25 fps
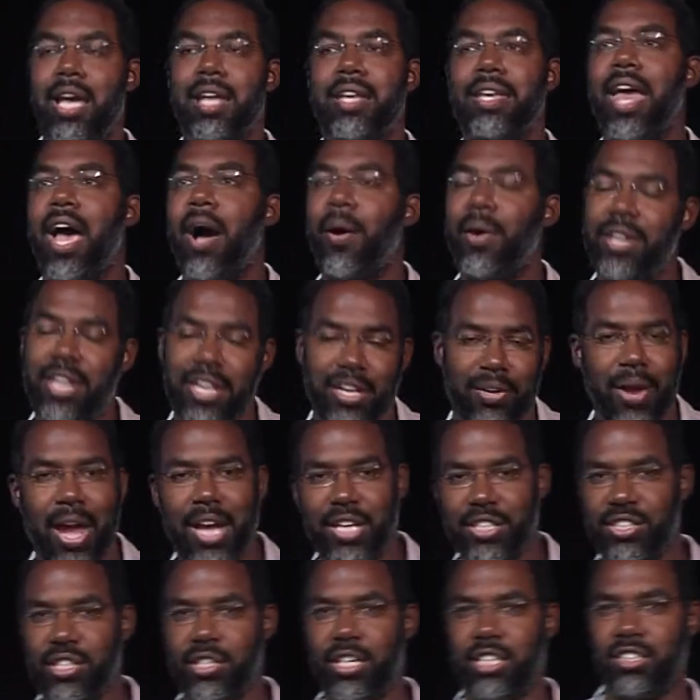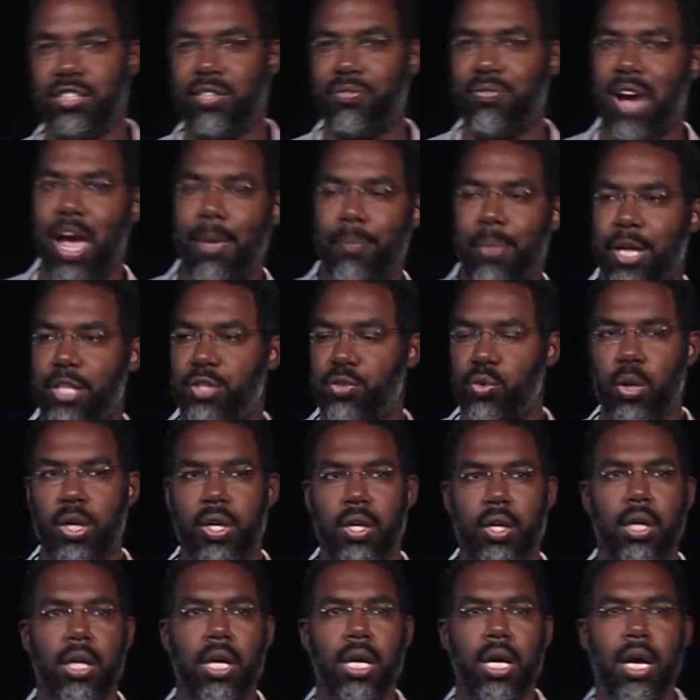Now, an interaction as defined by
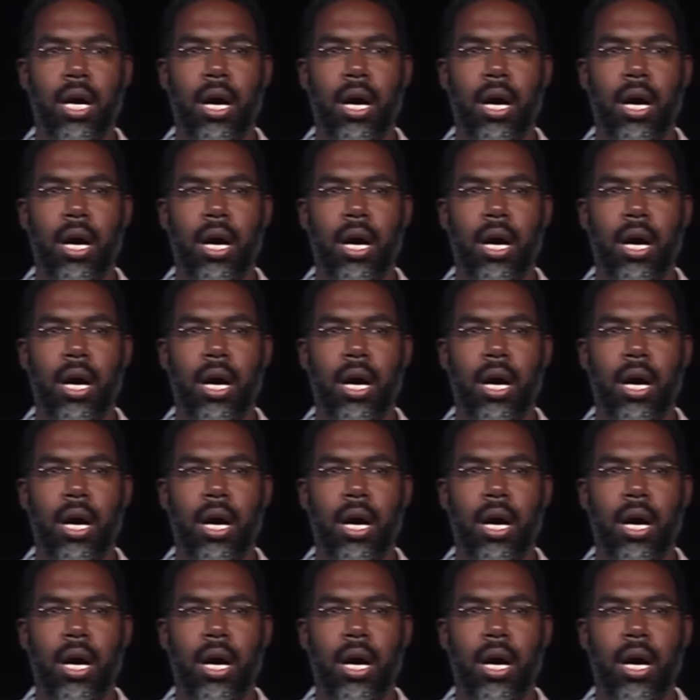Twitter